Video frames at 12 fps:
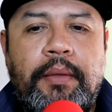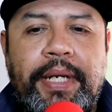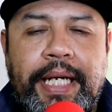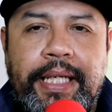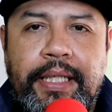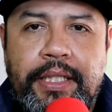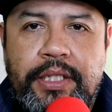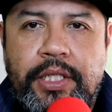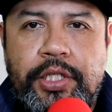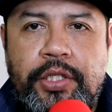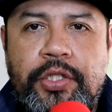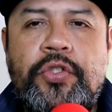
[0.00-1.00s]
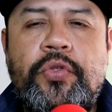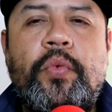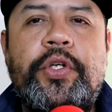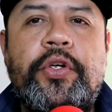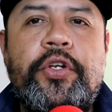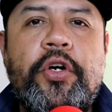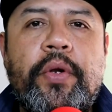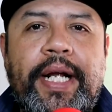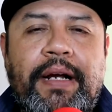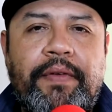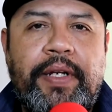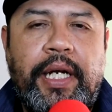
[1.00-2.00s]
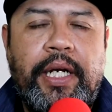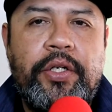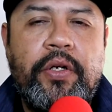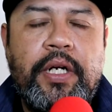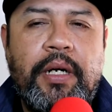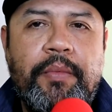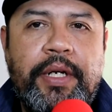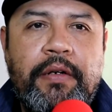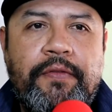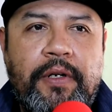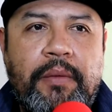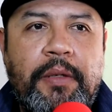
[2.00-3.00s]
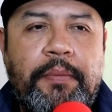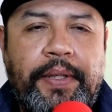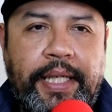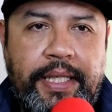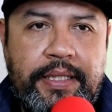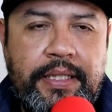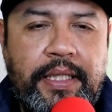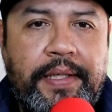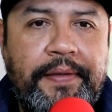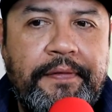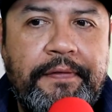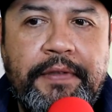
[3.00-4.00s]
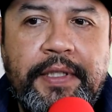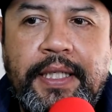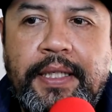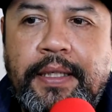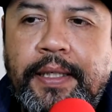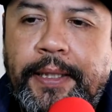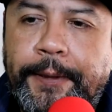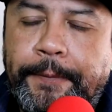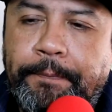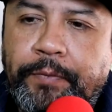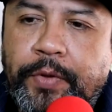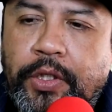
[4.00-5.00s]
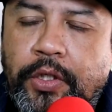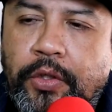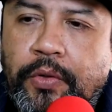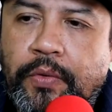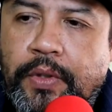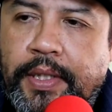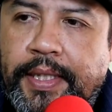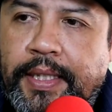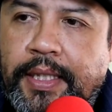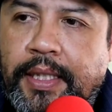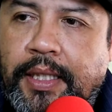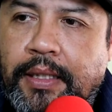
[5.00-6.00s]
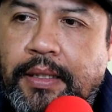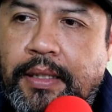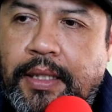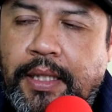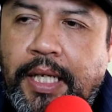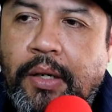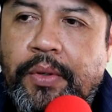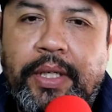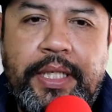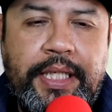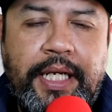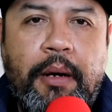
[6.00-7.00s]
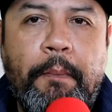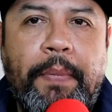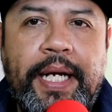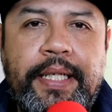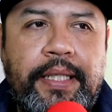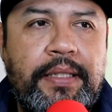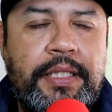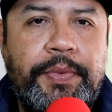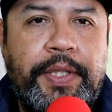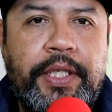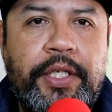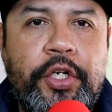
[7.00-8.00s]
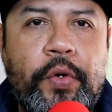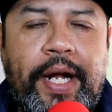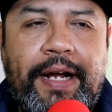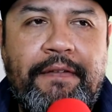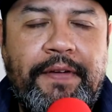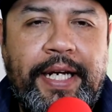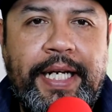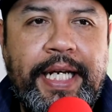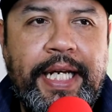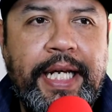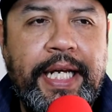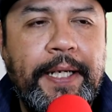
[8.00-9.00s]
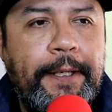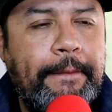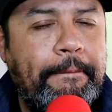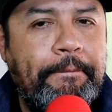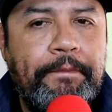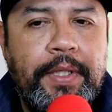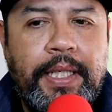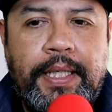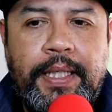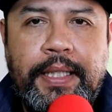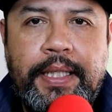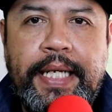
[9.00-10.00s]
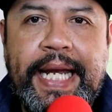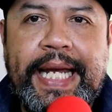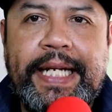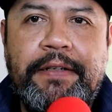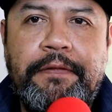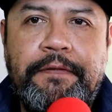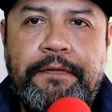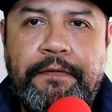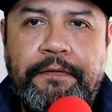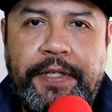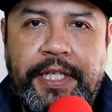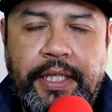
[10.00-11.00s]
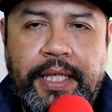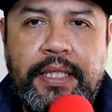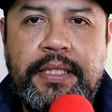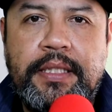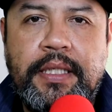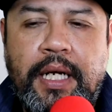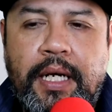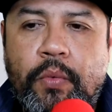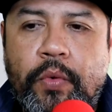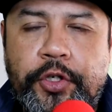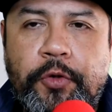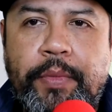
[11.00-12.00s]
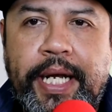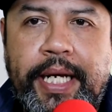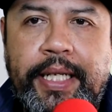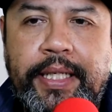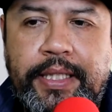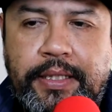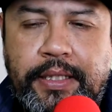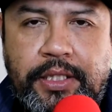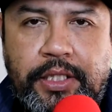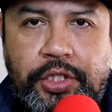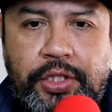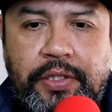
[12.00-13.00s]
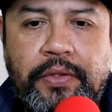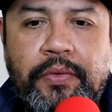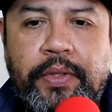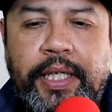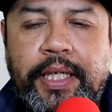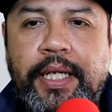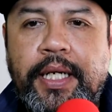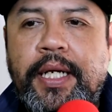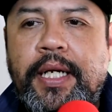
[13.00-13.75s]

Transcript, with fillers: Making decisions when you don't have debt, you're coming from a place of, you know, I wouldn't want to say abundance, but you don't have any negative feelings when you're making this decision, right?